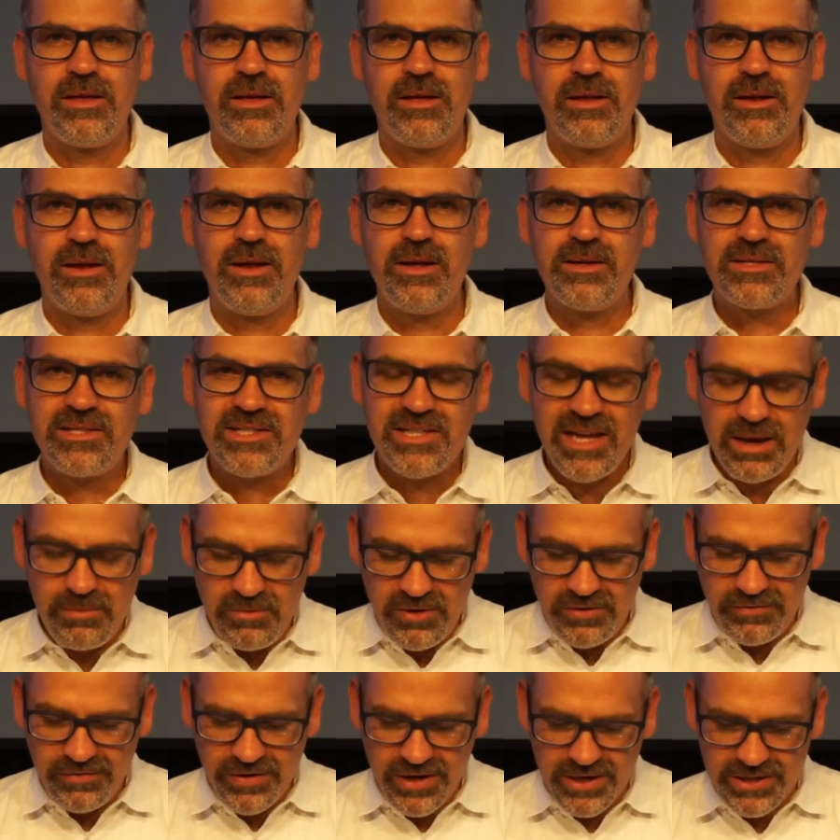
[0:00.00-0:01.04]
Now, some
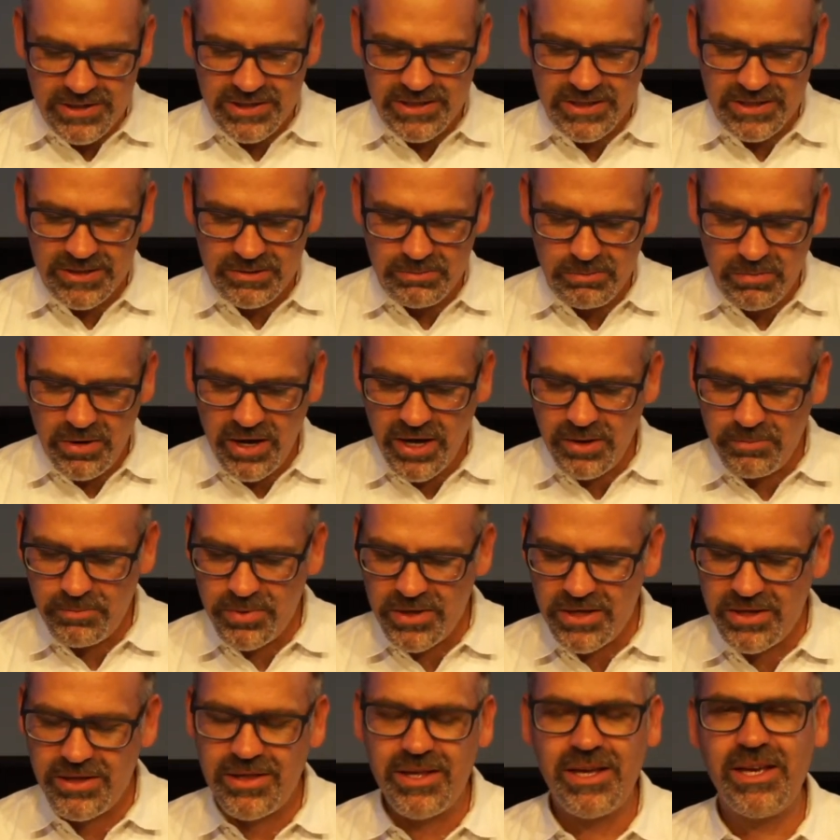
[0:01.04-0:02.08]
of us might
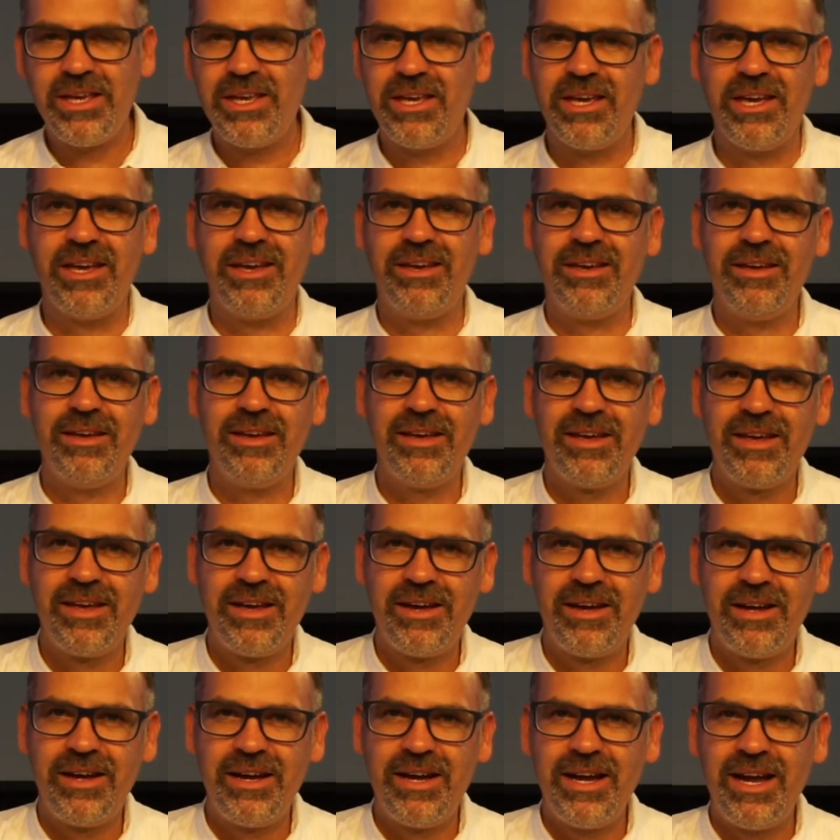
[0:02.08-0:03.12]
be thinking,
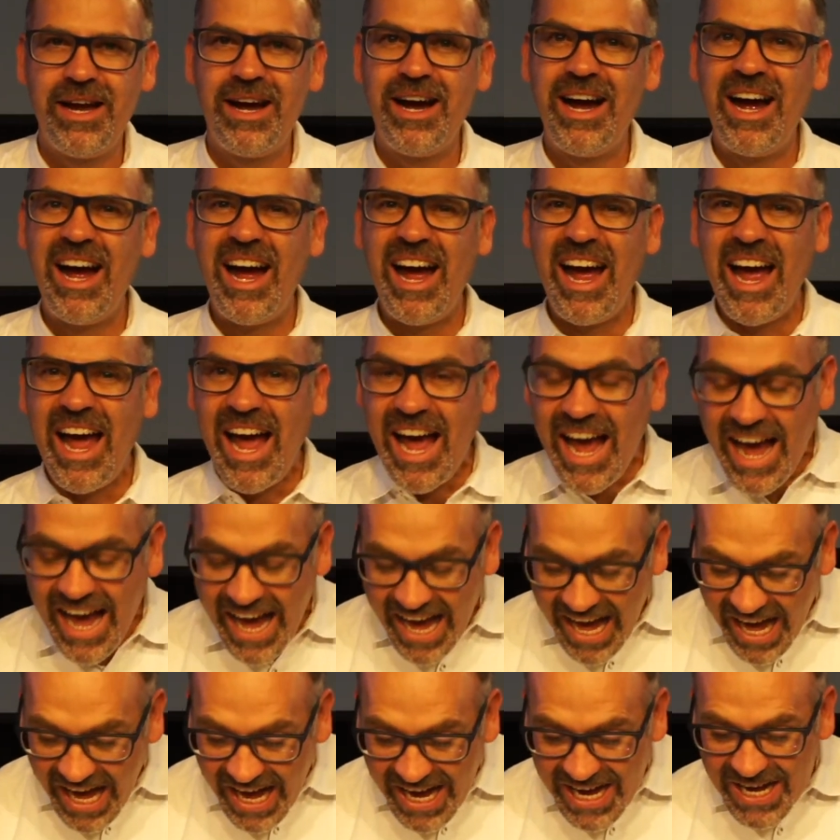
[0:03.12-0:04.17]

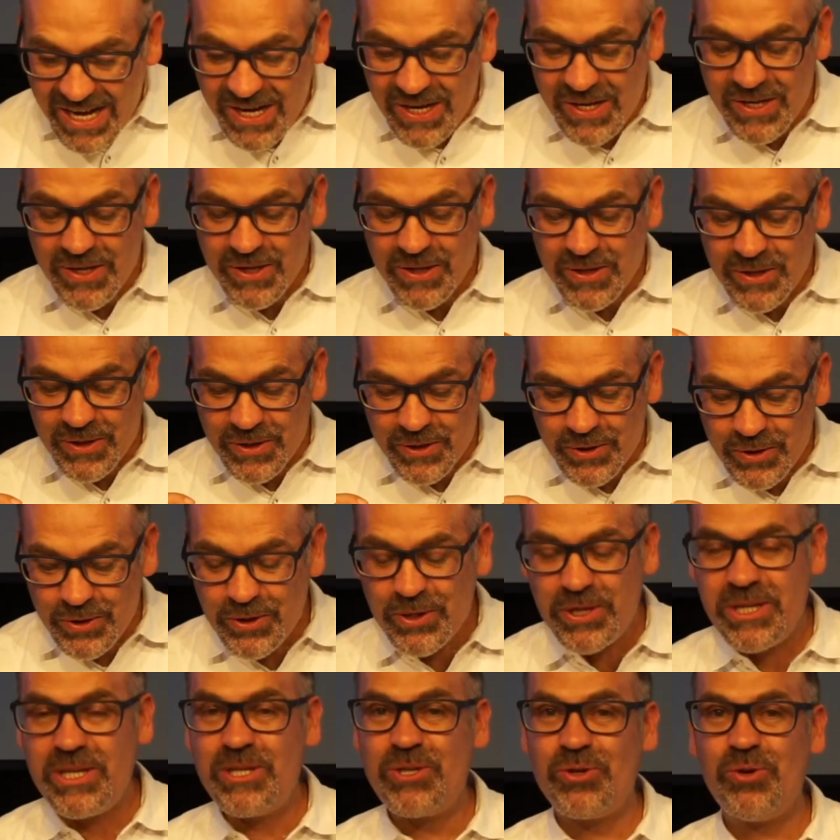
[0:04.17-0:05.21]
how
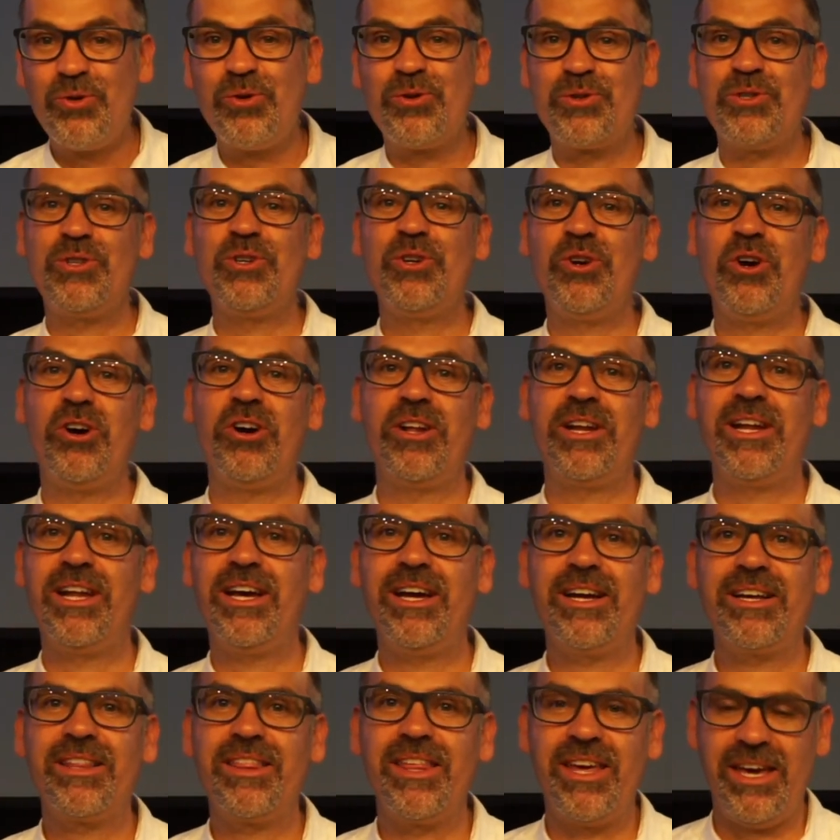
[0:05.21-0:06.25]
could he talk to God
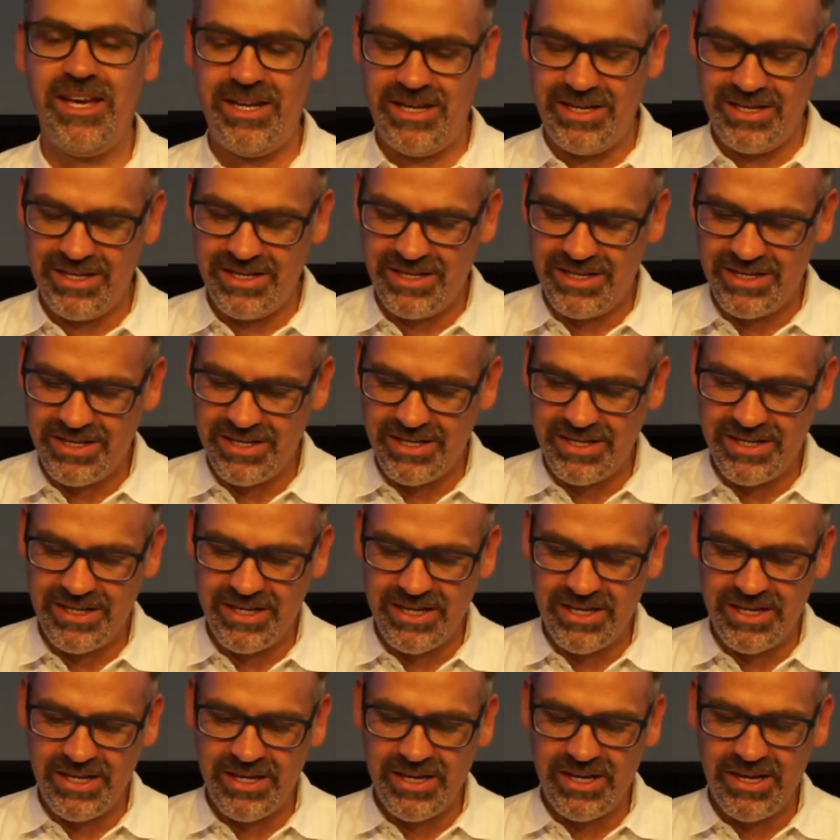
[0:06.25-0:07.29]
like that?
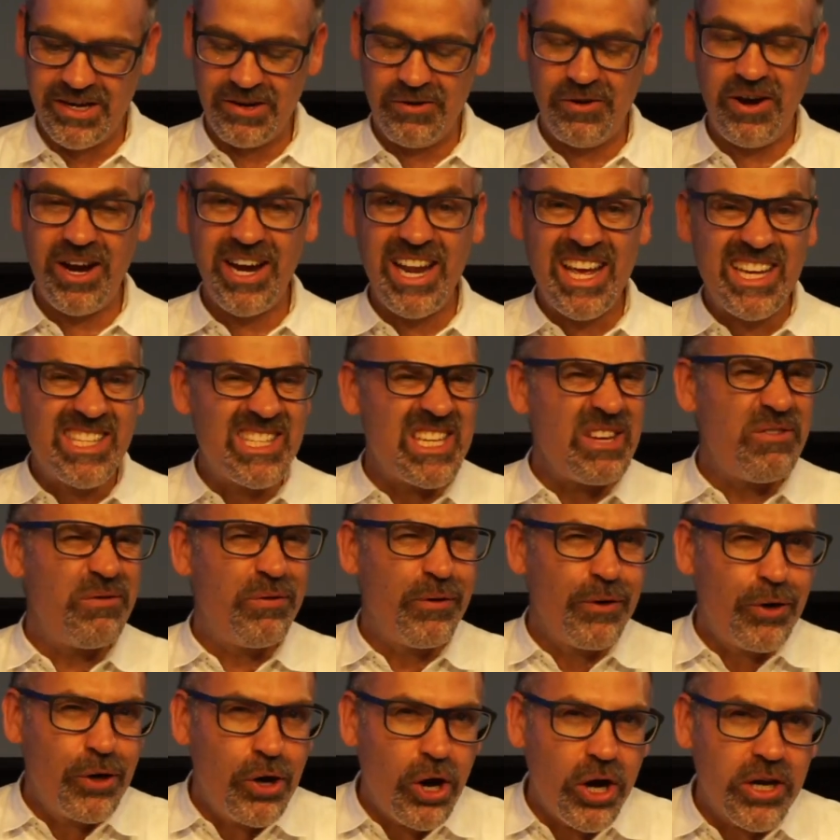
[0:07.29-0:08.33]
Right? Has he
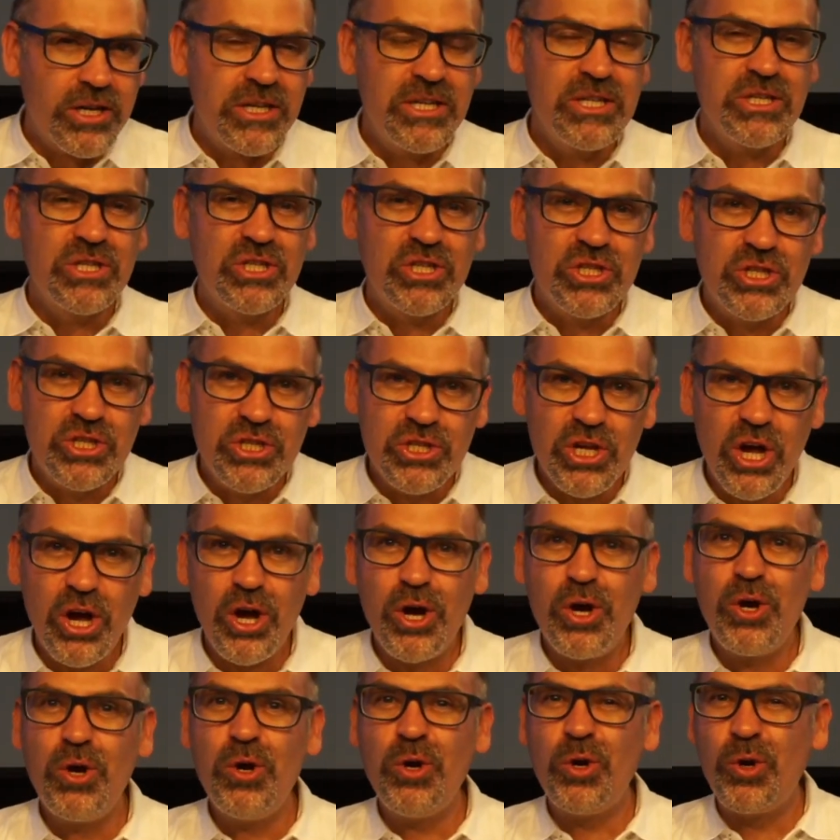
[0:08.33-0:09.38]
forgotten
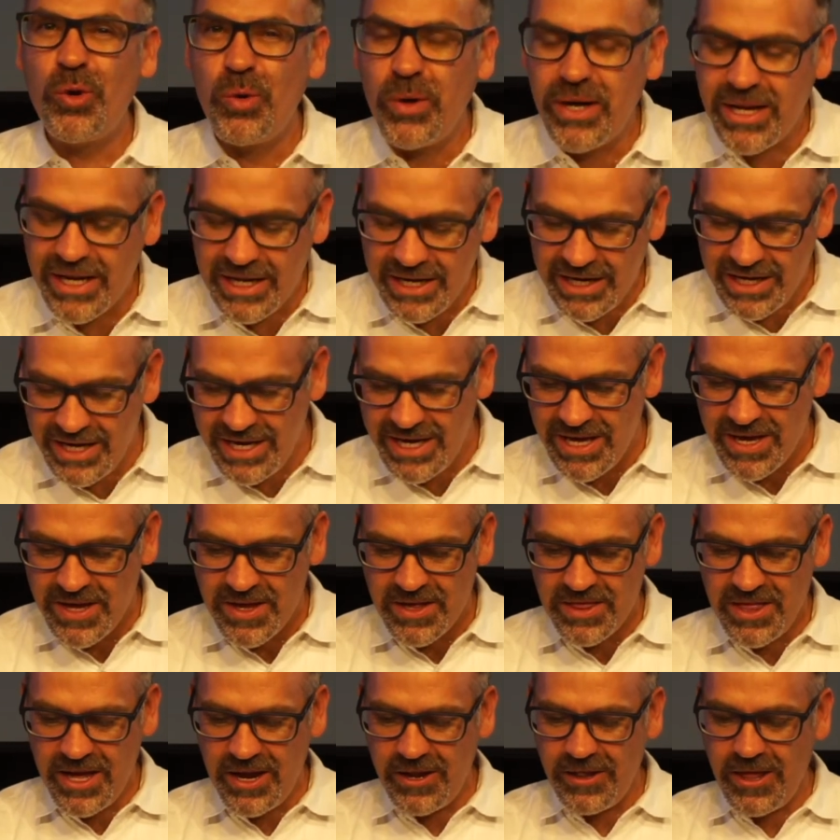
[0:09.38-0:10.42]
so quickly
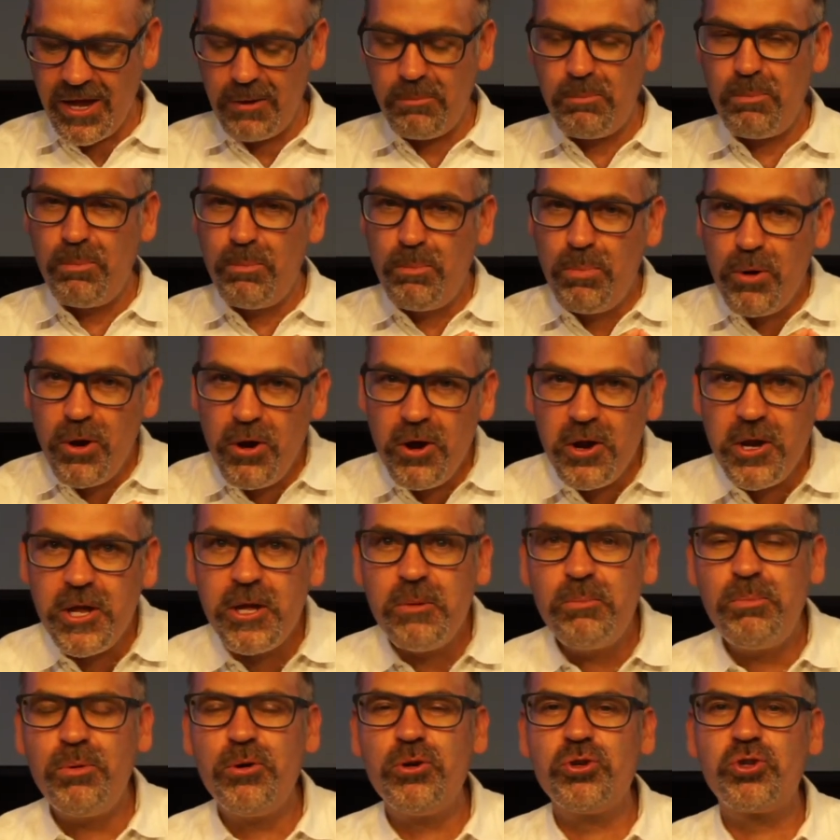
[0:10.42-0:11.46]
that
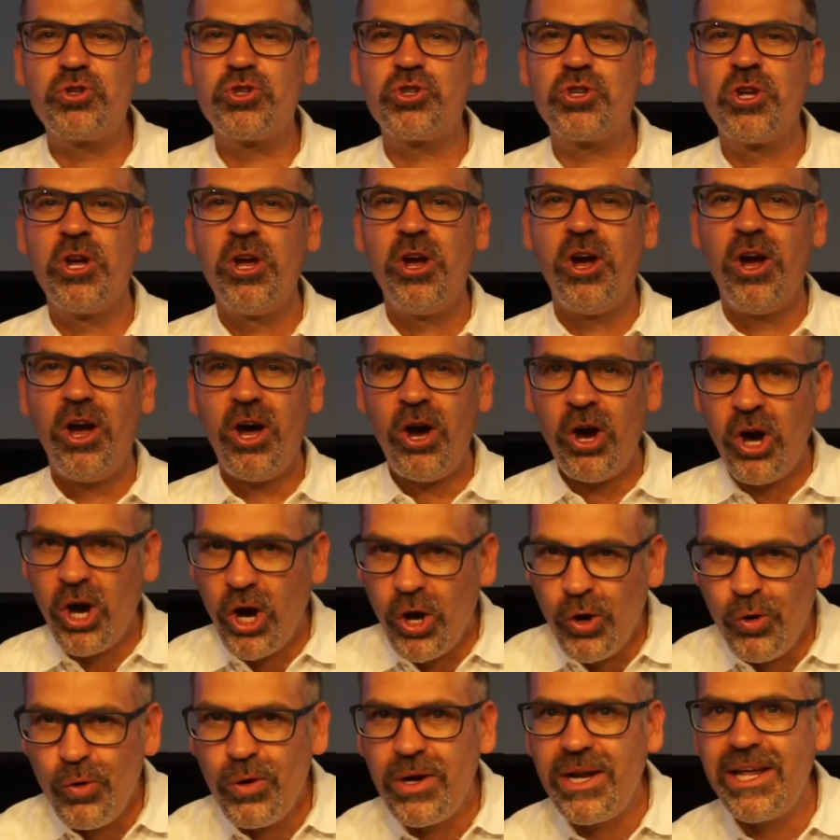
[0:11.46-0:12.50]
burning bush,
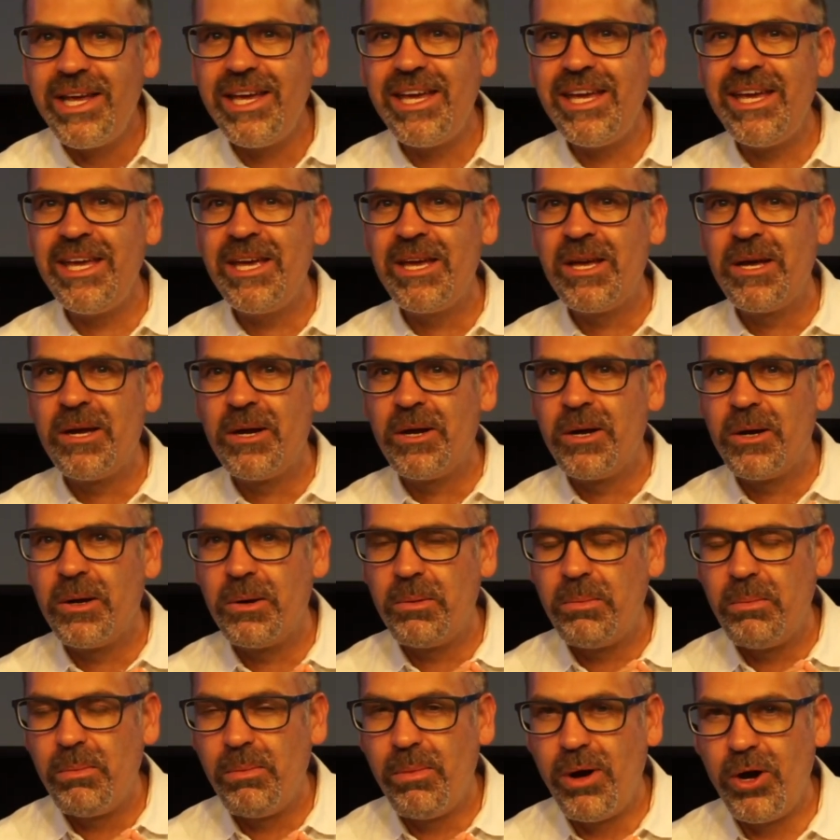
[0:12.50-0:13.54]
holy
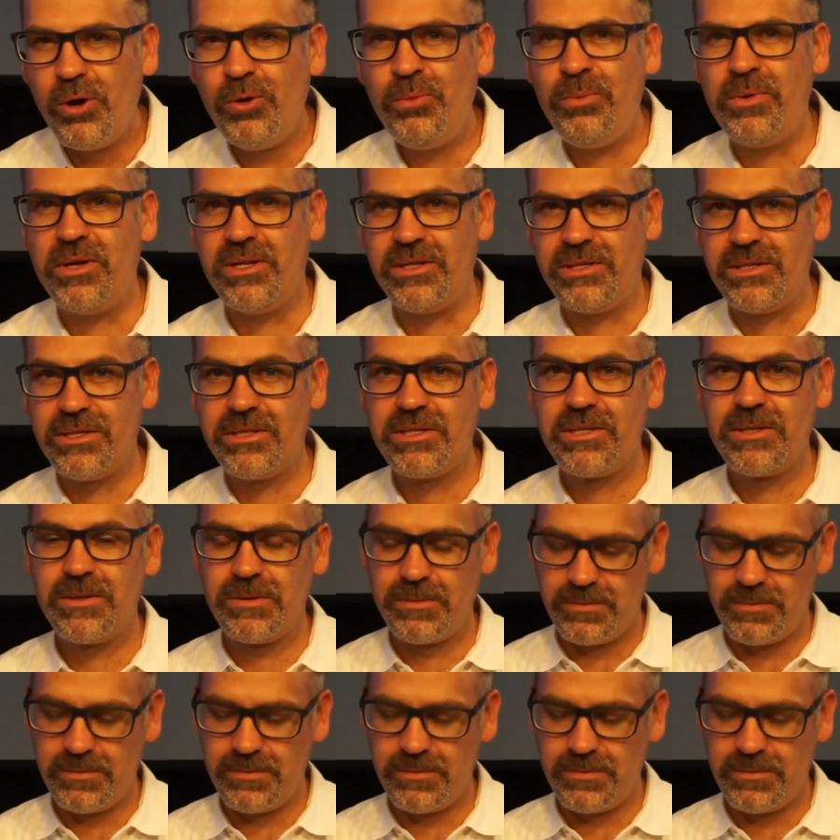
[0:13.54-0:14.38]
moment?